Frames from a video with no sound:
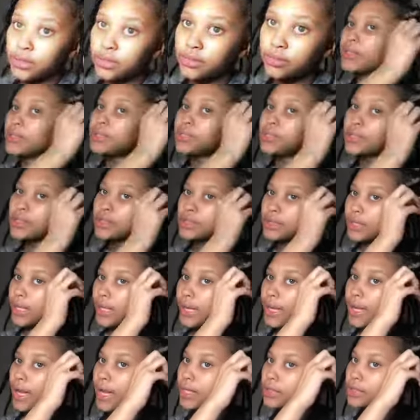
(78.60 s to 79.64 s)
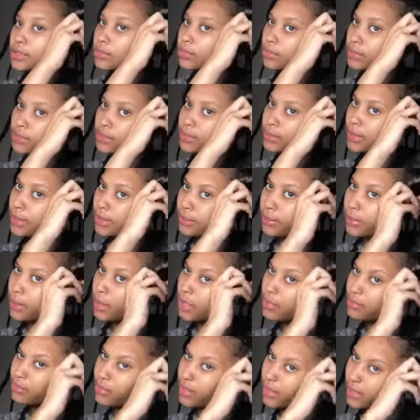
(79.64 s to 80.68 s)
Just saying how she wants me to be her
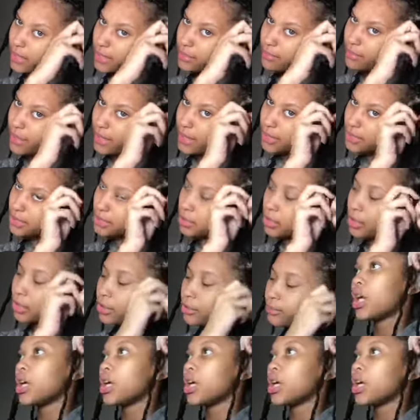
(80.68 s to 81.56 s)
brand ambassador.